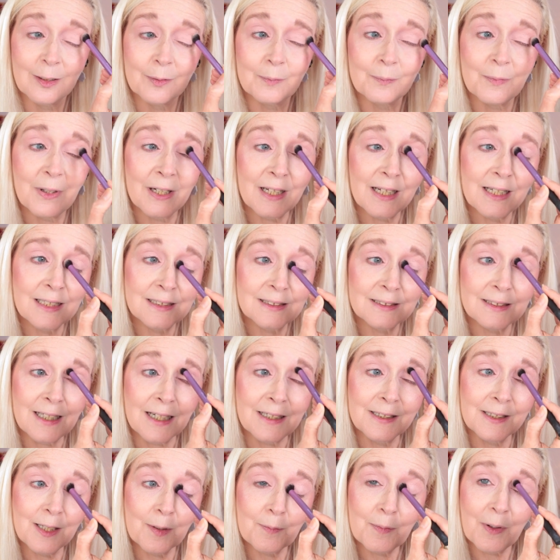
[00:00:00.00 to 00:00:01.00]
might
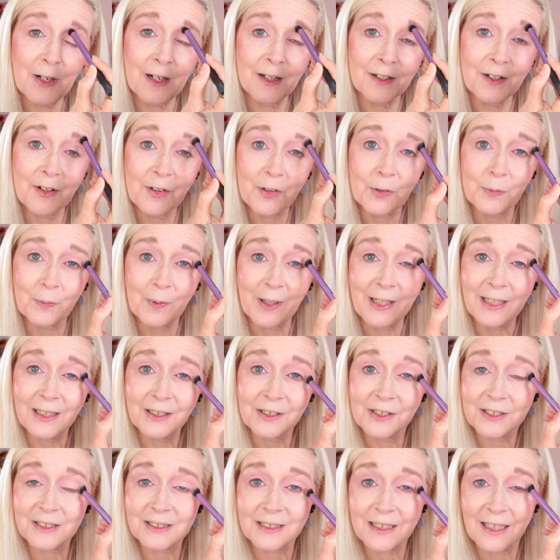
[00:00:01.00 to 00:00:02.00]
extend it by another week
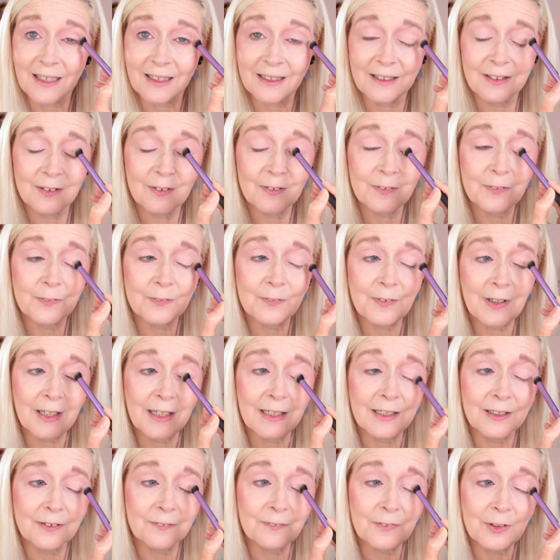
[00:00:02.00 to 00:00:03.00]
just to fit
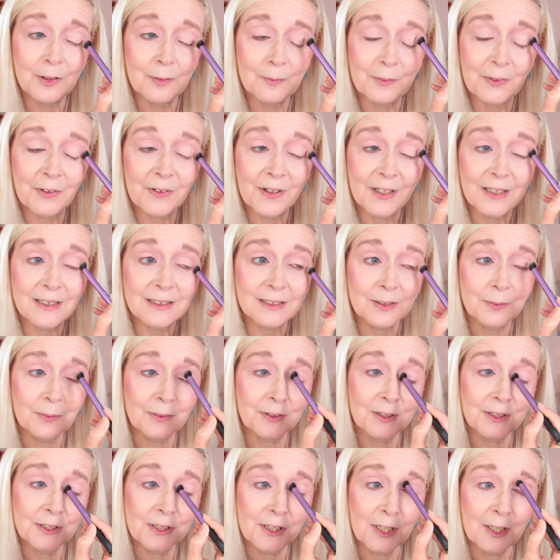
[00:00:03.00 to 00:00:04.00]
in a few more things I
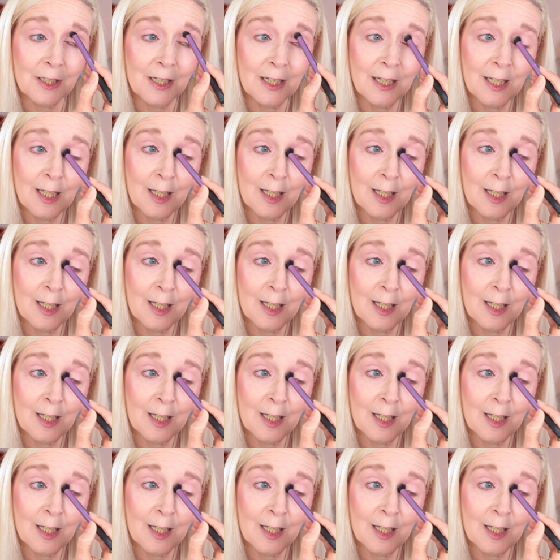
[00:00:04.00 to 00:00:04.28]
want to do.